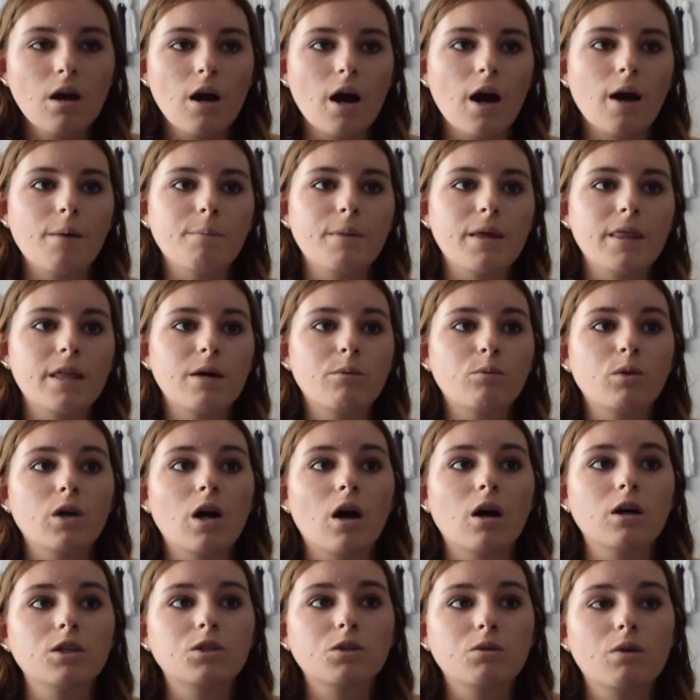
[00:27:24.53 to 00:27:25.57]
And then we
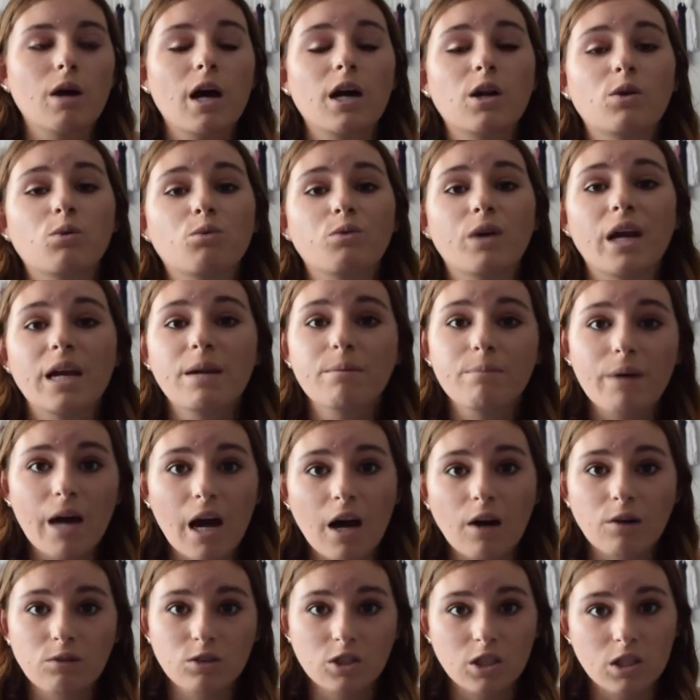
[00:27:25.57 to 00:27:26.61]
also had a rain
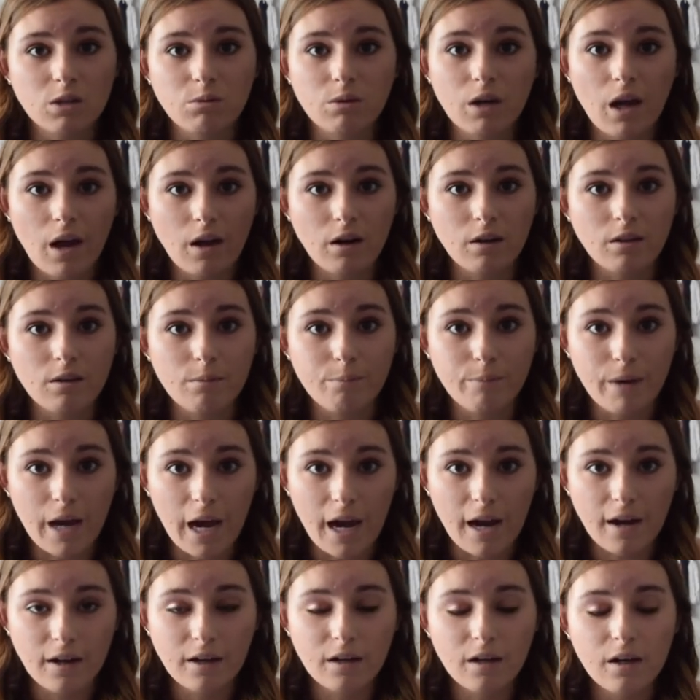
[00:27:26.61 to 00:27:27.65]
pouch that we had on the
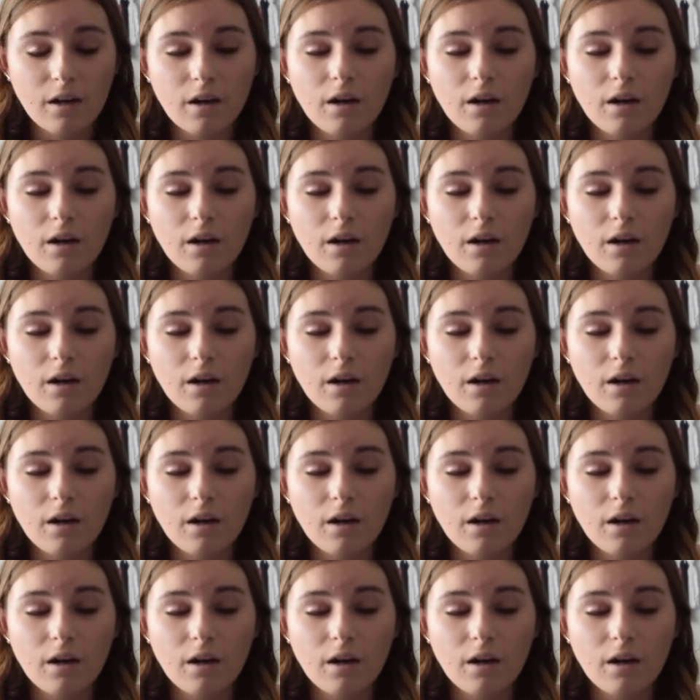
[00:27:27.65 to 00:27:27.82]
back.